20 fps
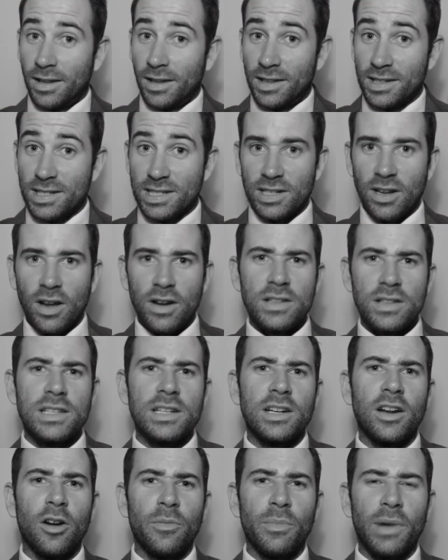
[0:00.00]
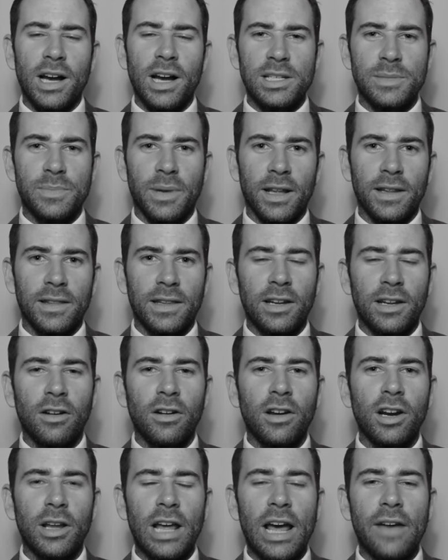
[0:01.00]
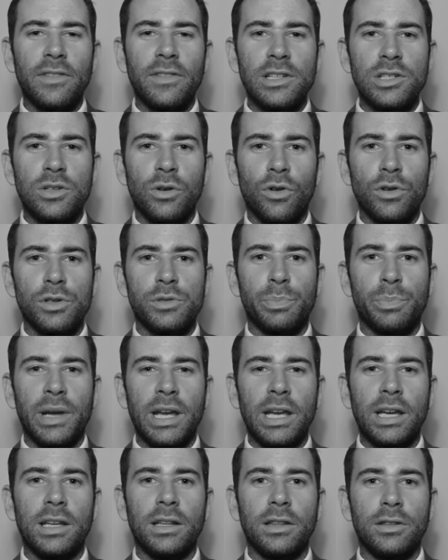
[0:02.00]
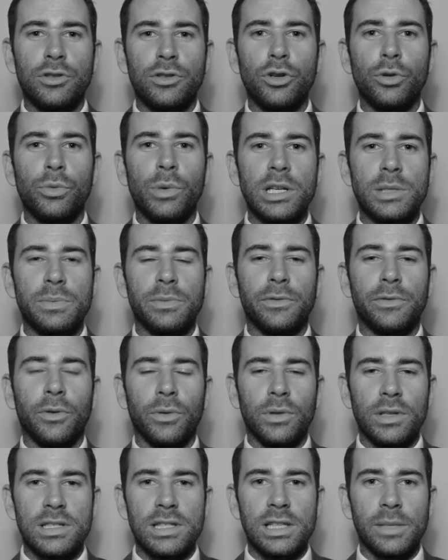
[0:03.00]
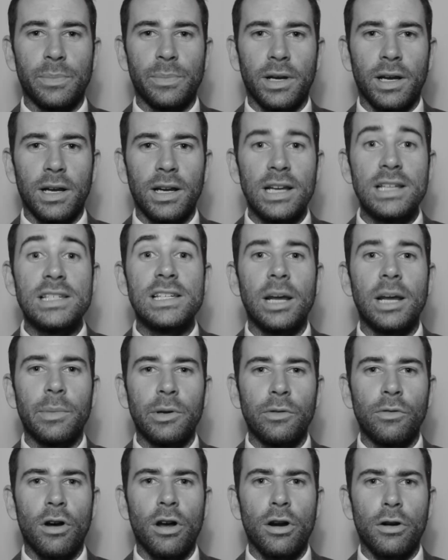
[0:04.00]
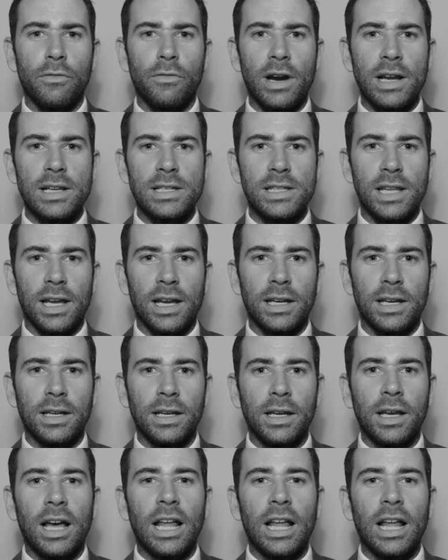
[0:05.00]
The Snowdens are no mugs, but they're not going to have this horse peak in two weeks before the slipper. He's going to be right on race day.